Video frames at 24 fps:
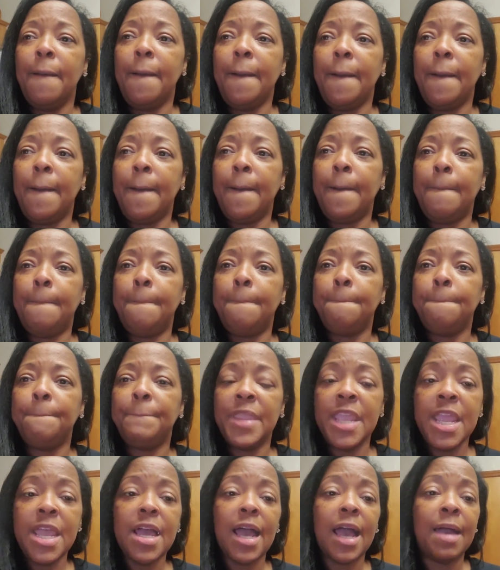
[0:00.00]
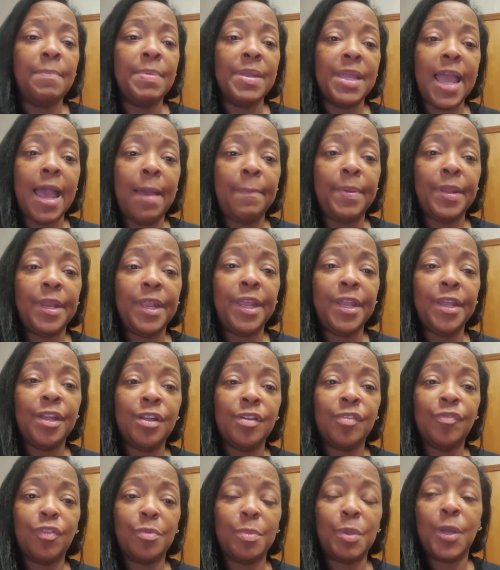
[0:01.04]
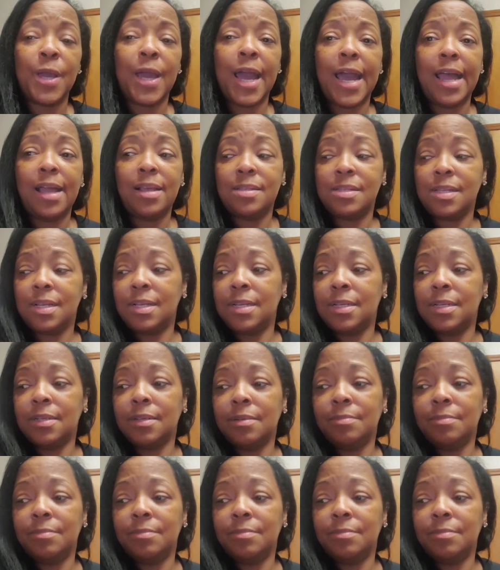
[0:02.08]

Yeah, I'd be happy to hear from you guys.